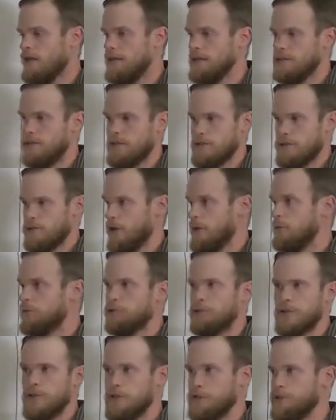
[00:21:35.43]
It's a
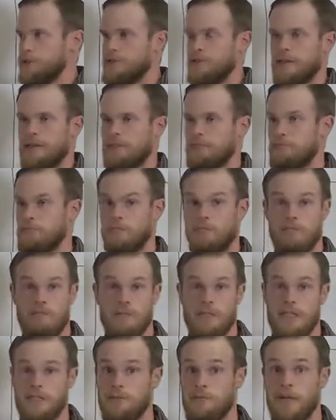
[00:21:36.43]
scribal tradition
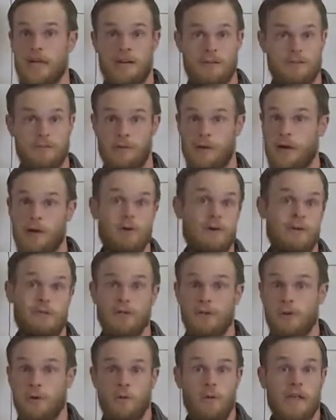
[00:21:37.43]
that dates back to I don't
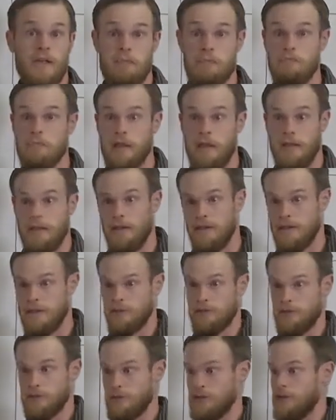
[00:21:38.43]
even know when.
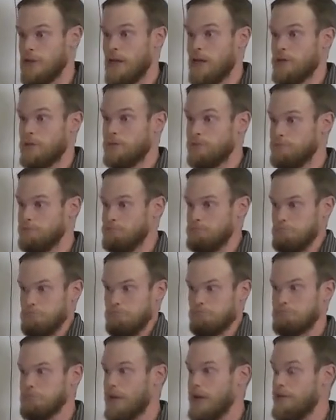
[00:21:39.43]
It's just how
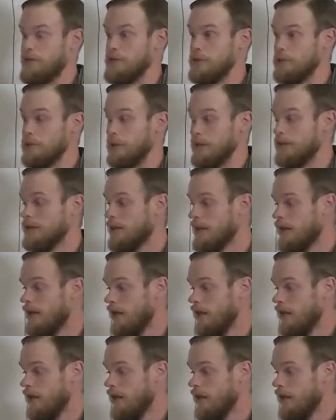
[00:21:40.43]
they do it.